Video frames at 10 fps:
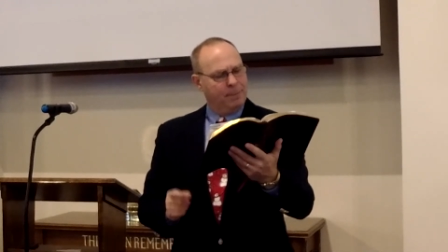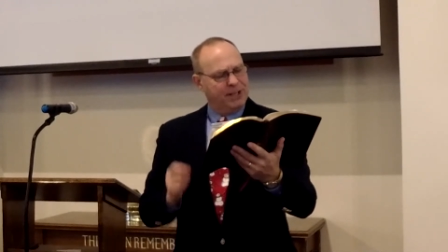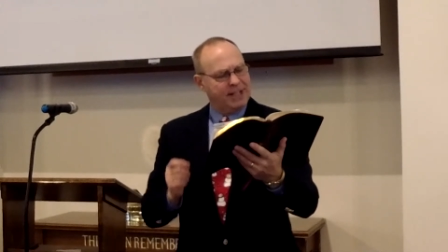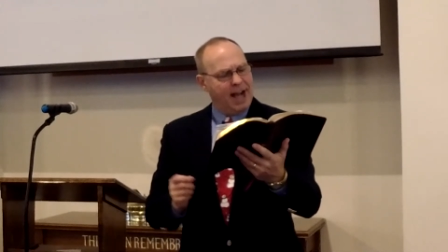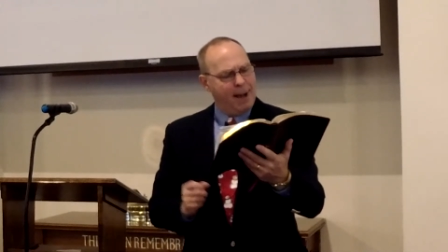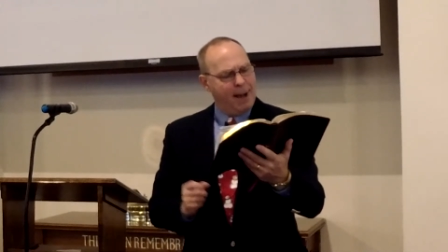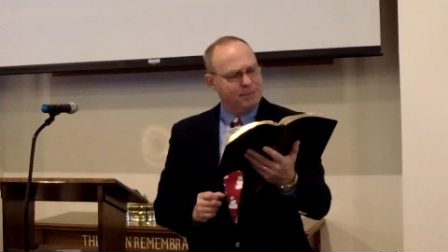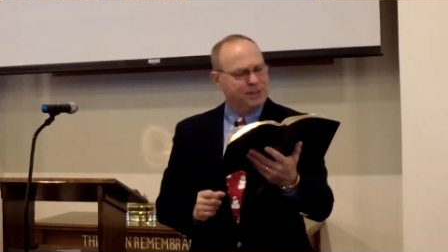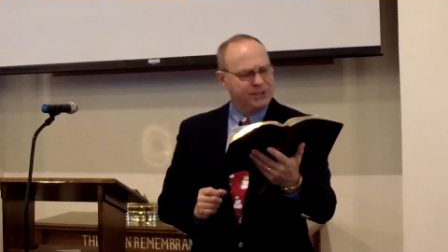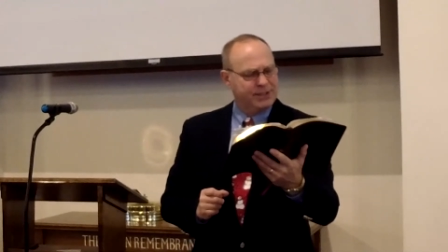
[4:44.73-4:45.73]
But a
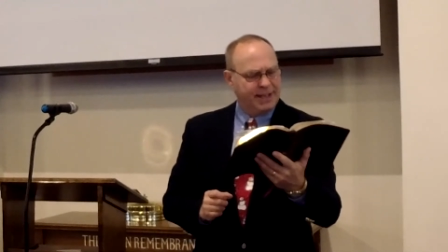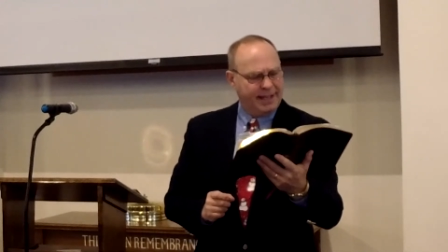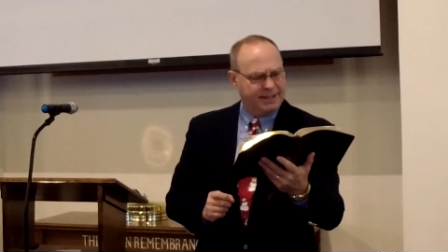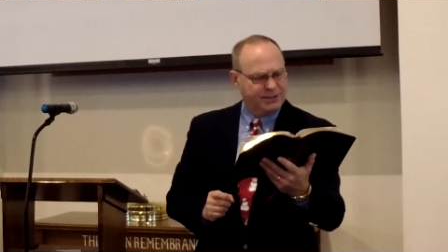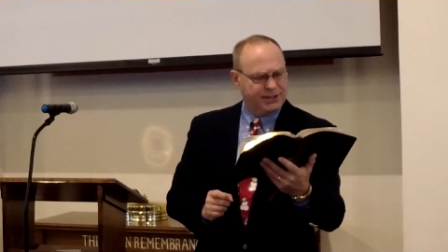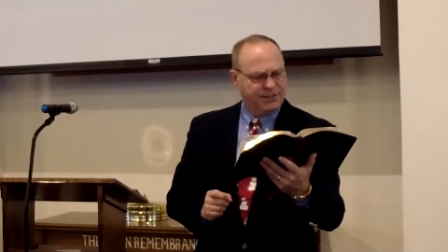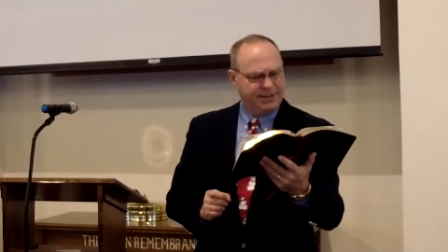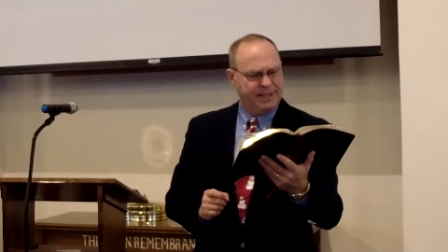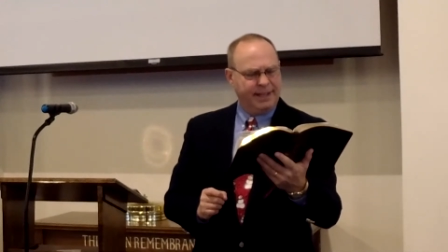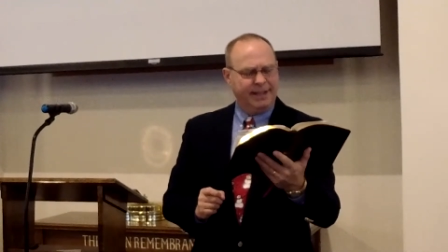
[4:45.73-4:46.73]
common mistake is to
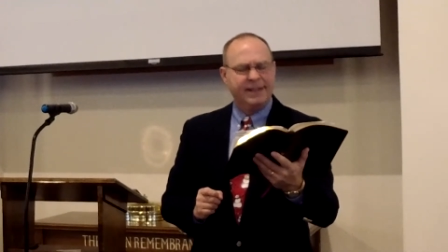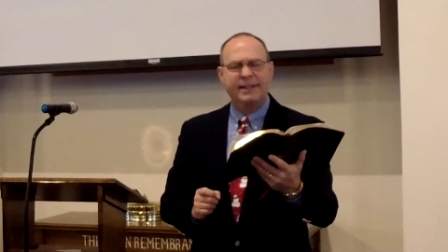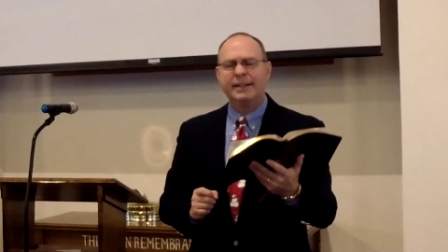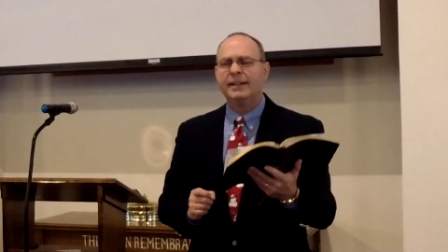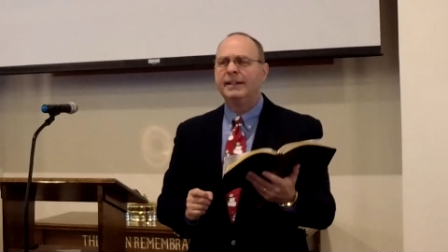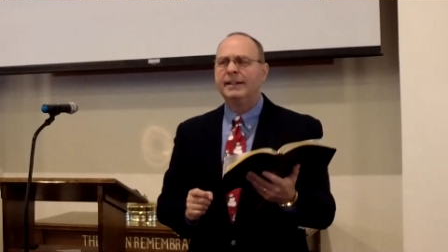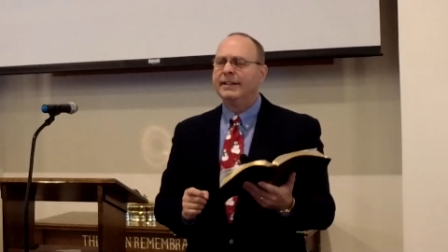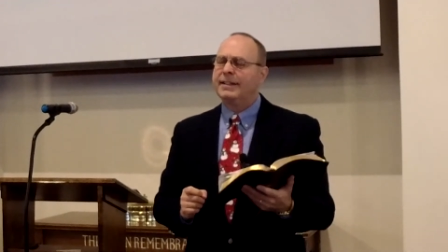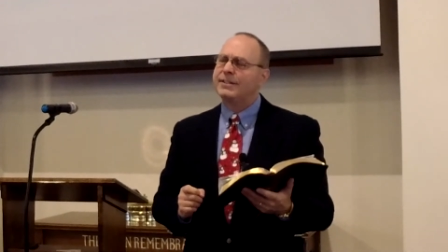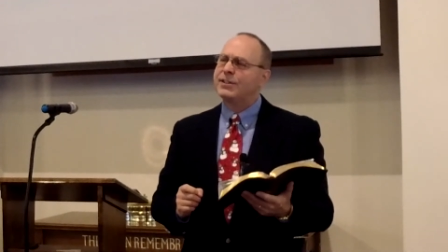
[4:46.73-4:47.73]
think
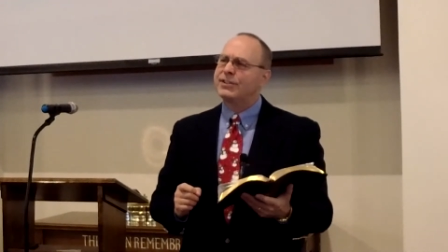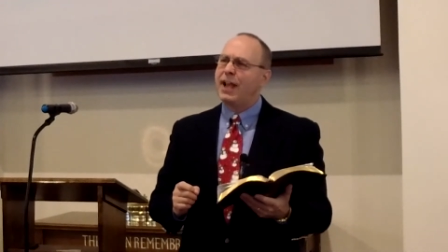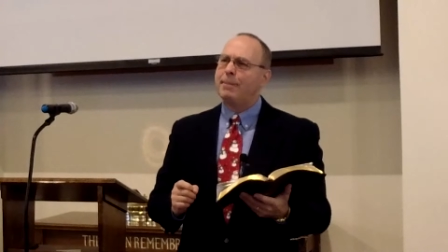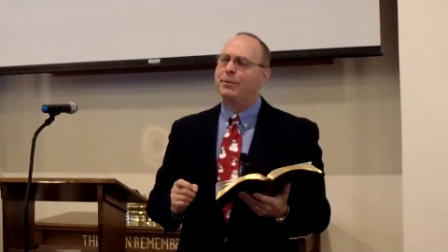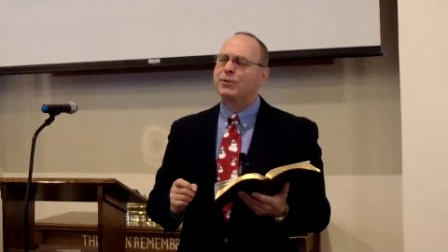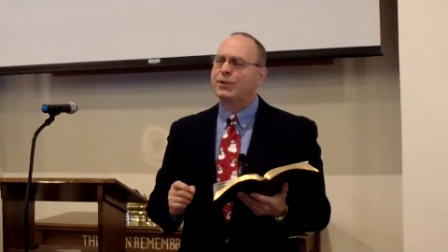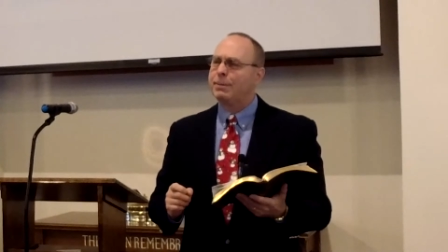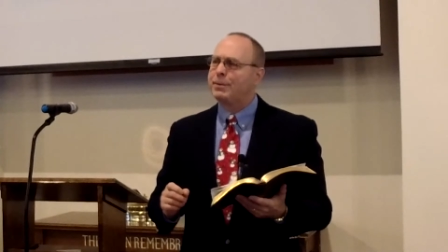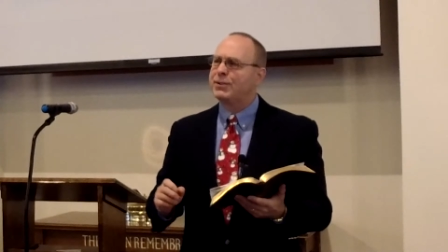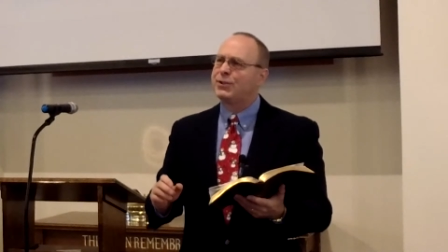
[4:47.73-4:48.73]
that
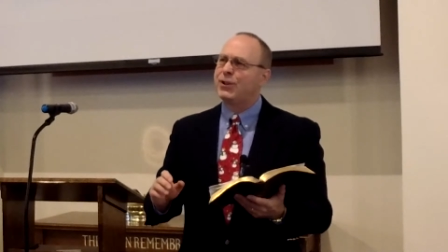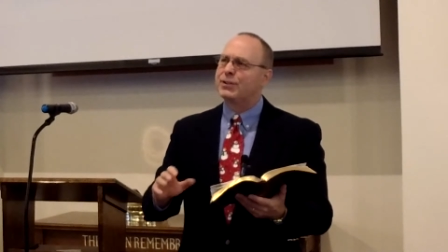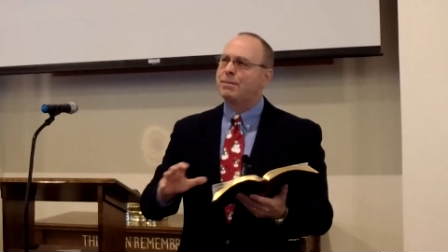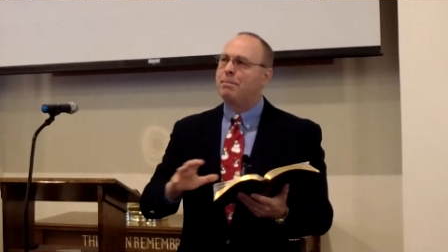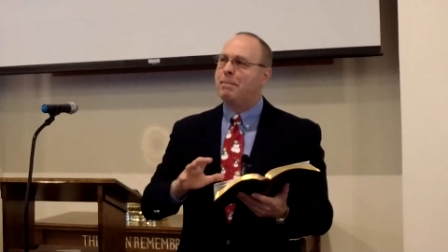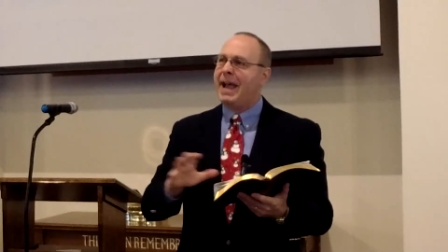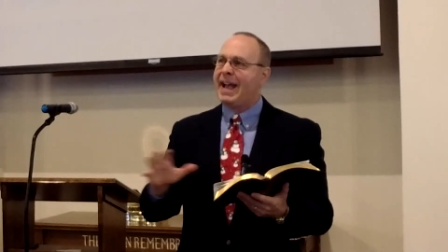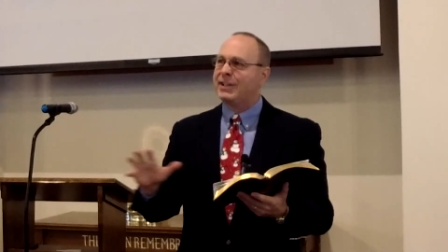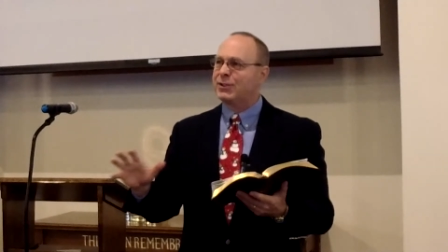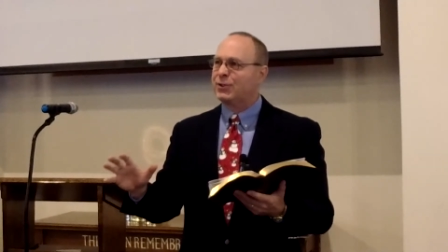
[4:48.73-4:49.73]
discipleship is just
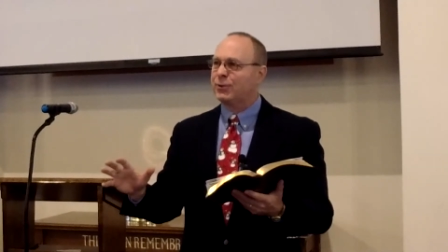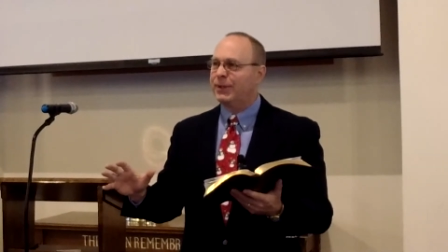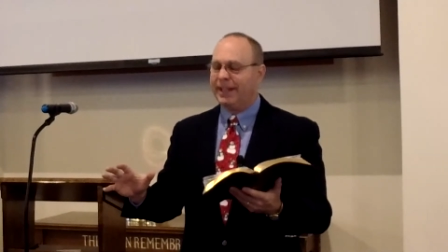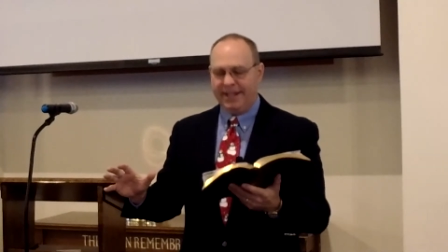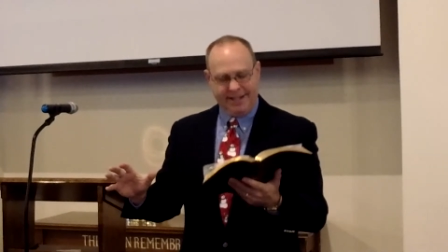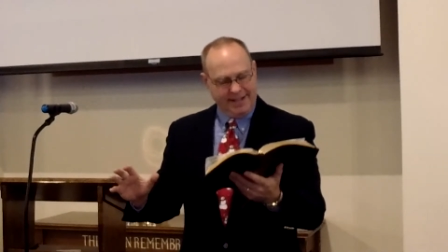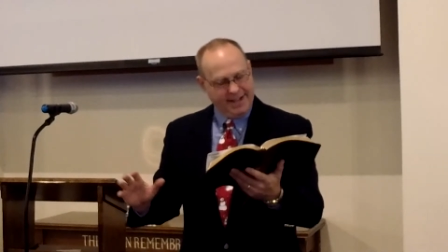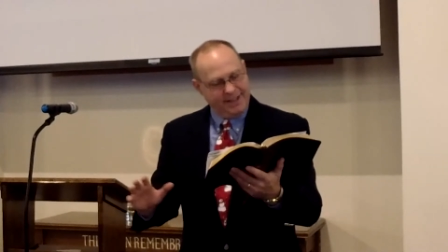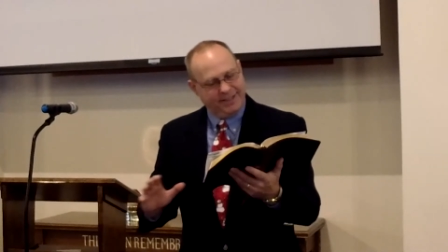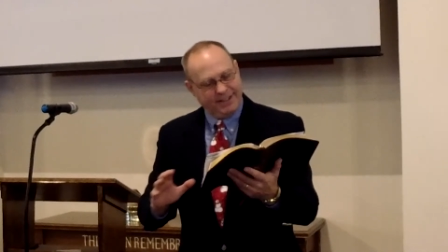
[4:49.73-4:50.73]
mastering
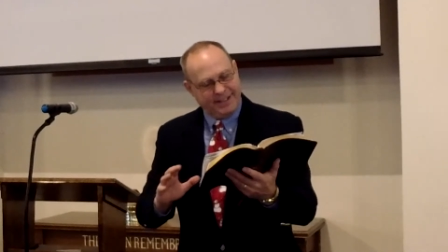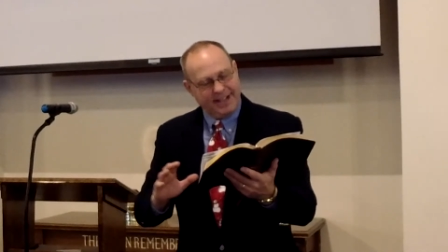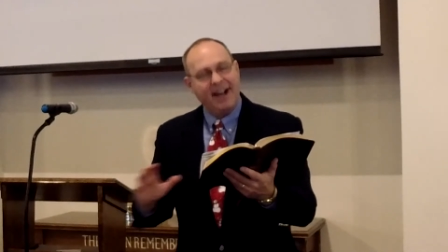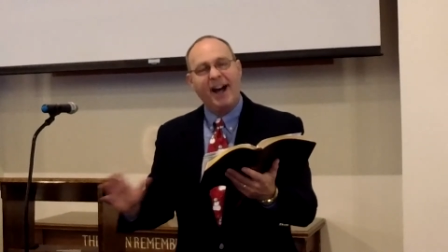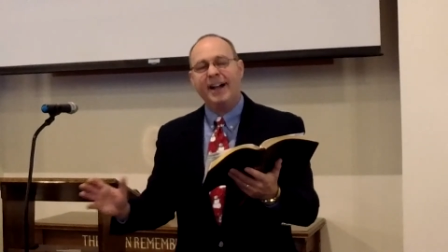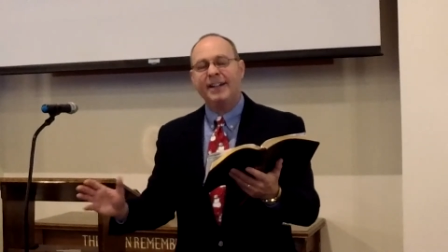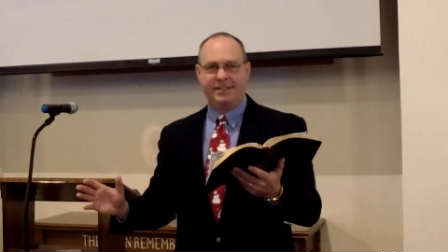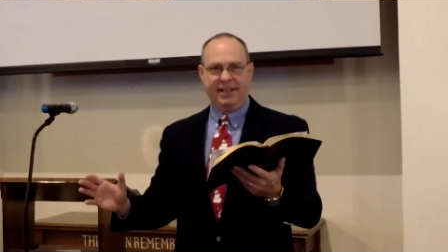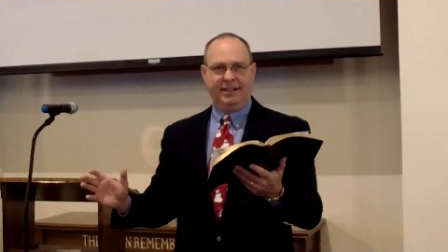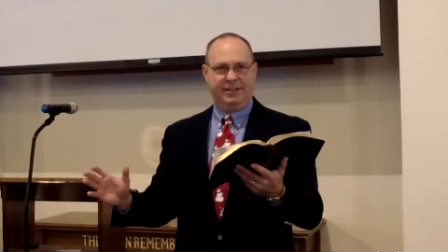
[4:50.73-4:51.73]
the
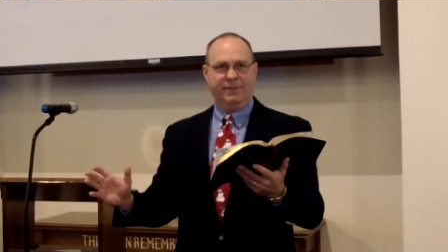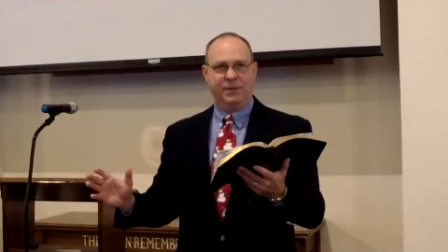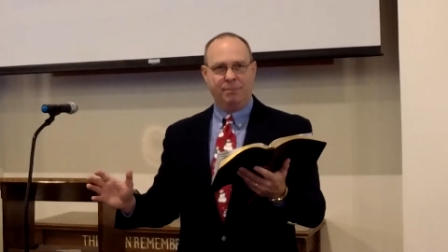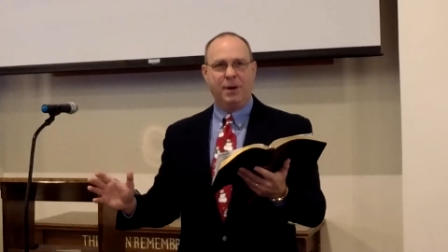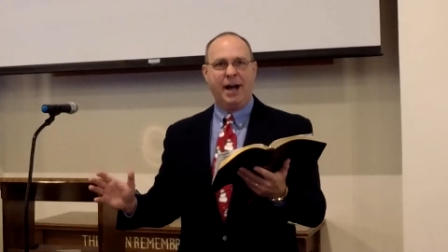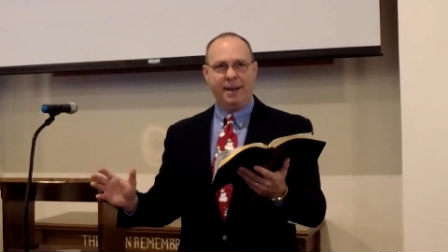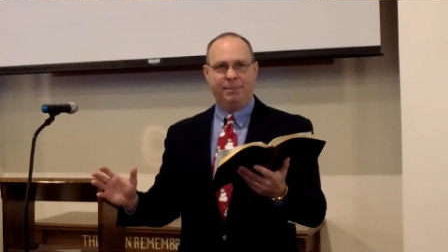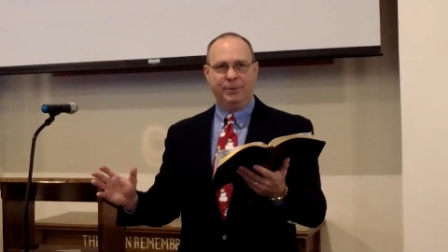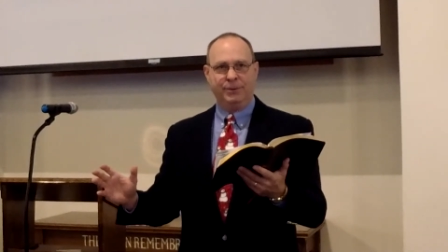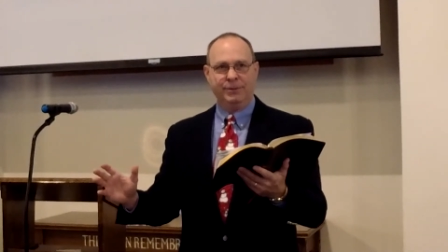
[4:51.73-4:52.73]
content of the
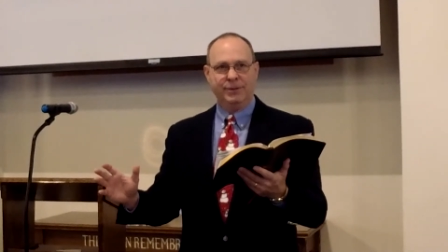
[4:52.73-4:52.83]
Bible,